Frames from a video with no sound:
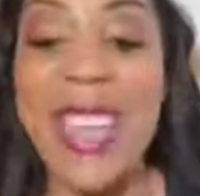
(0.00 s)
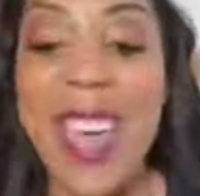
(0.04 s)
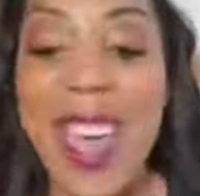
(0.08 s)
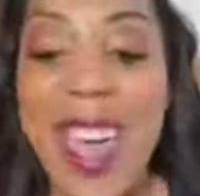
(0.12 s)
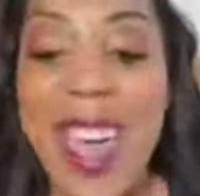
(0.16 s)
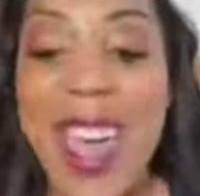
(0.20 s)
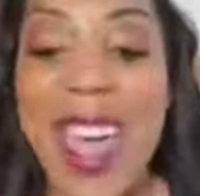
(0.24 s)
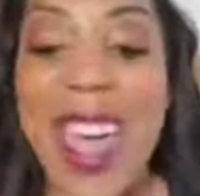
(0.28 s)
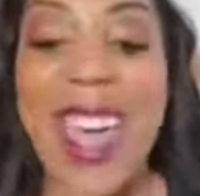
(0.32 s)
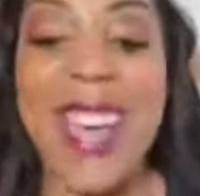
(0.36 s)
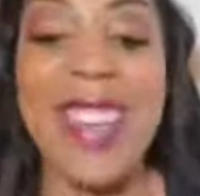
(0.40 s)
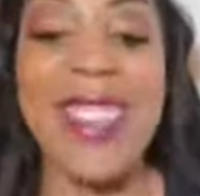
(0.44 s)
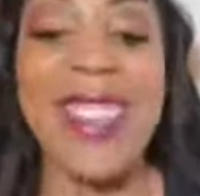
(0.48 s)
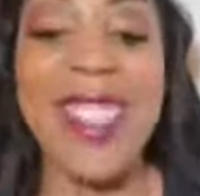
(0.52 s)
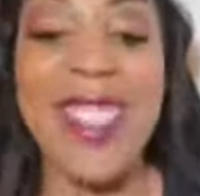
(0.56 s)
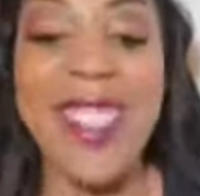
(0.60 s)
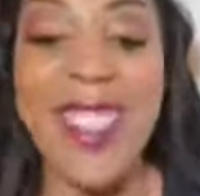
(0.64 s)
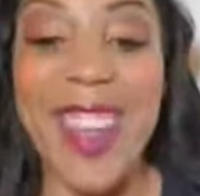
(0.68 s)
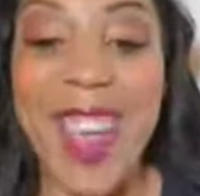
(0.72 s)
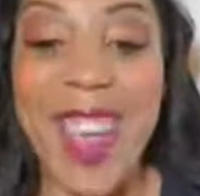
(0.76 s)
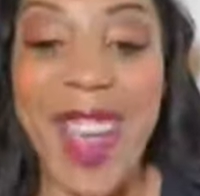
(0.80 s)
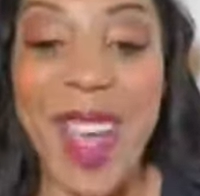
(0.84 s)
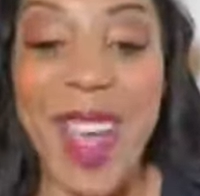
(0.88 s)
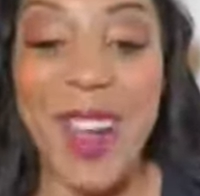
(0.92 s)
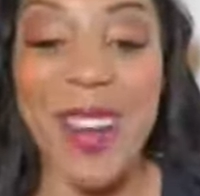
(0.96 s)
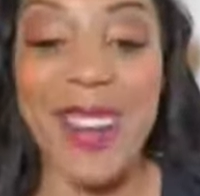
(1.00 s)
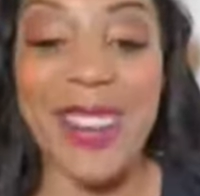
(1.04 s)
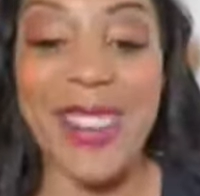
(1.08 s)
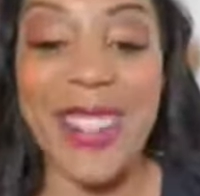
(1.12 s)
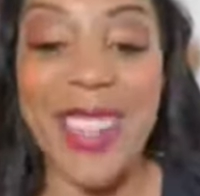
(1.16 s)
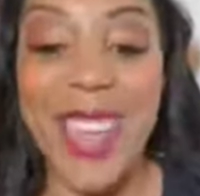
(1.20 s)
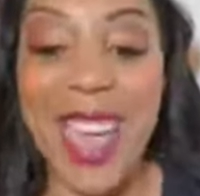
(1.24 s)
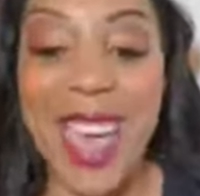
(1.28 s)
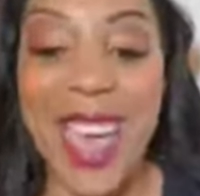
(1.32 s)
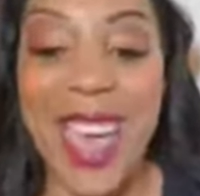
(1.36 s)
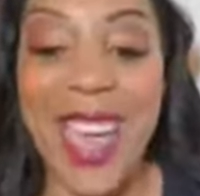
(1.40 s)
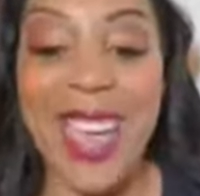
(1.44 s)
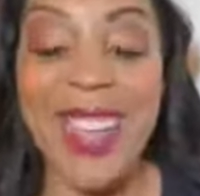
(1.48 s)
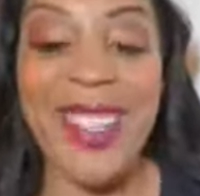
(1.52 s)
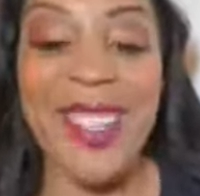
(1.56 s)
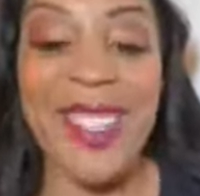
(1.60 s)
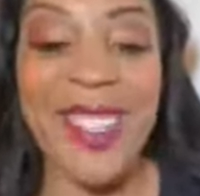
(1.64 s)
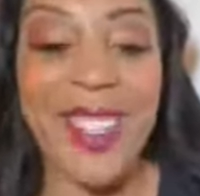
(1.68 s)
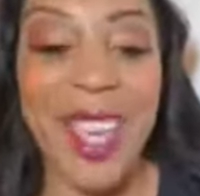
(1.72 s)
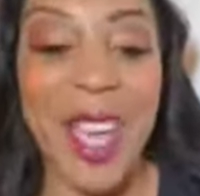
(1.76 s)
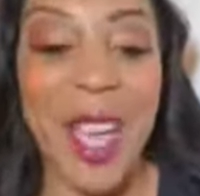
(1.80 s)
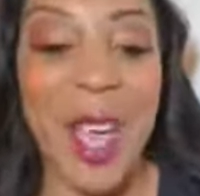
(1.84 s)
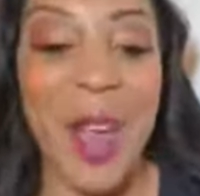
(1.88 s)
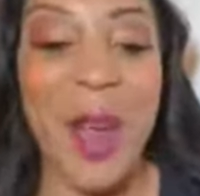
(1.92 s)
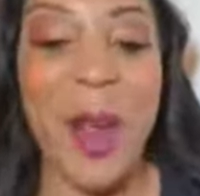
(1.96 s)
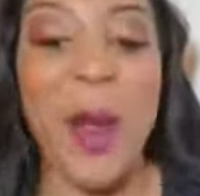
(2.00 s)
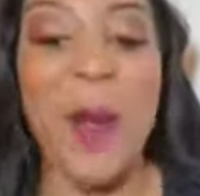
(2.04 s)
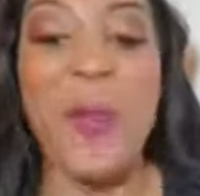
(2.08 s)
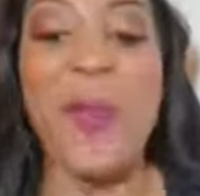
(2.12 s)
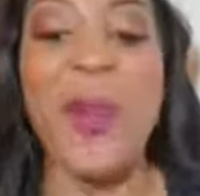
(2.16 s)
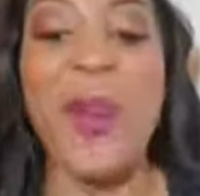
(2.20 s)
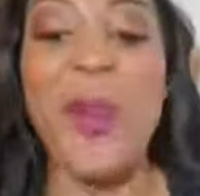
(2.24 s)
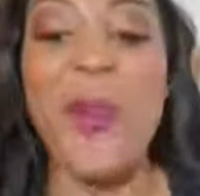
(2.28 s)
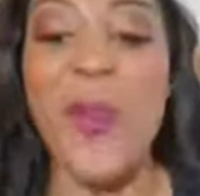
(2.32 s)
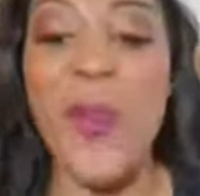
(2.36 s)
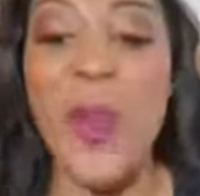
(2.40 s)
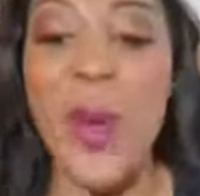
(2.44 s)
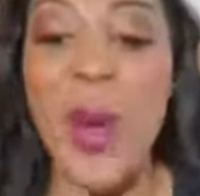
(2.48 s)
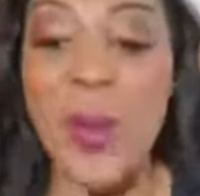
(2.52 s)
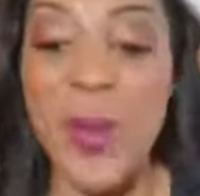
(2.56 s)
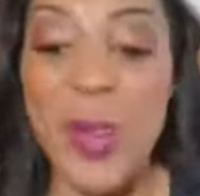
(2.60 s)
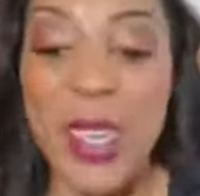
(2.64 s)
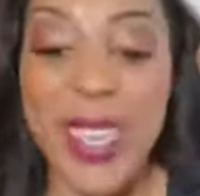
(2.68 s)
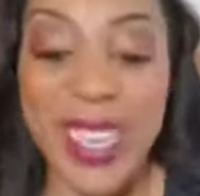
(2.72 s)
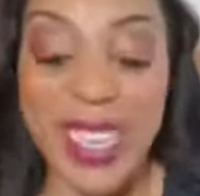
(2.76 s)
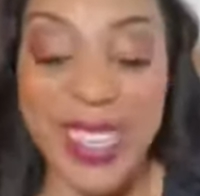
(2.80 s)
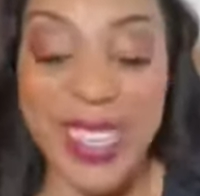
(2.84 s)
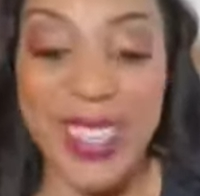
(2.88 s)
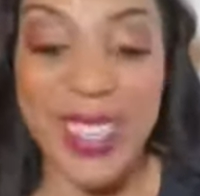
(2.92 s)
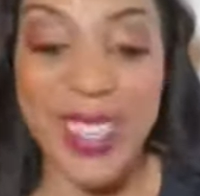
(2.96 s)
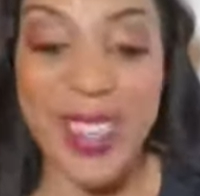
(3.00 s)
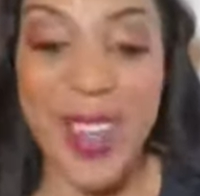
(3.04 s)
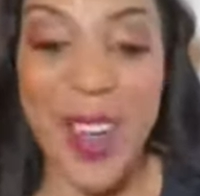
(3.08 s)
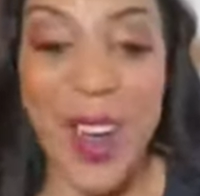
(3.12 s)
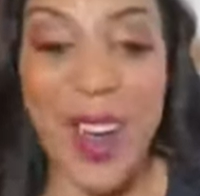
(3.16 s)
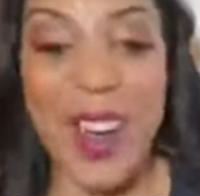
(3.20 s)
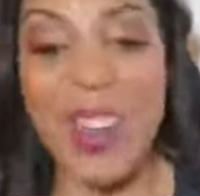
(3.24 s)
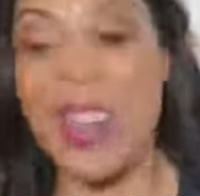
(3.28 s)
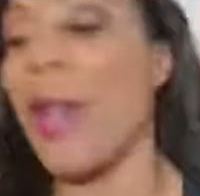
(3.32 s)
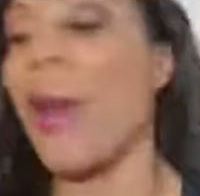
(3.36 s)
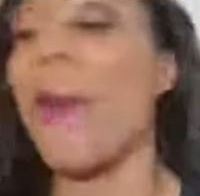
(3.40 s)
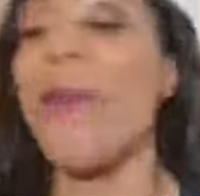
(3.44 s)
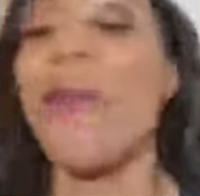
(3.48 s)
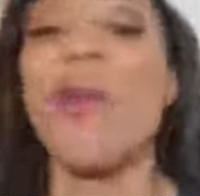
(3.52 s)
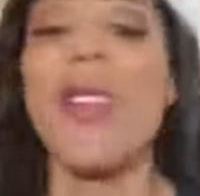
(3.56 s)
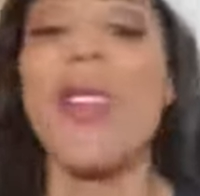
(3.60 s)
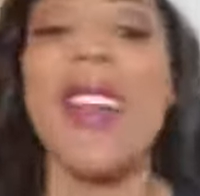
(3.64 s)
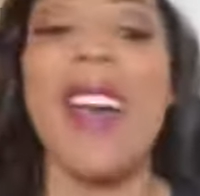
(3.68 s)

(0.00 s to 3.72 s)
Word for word: Tag, share, tag, share before we get started.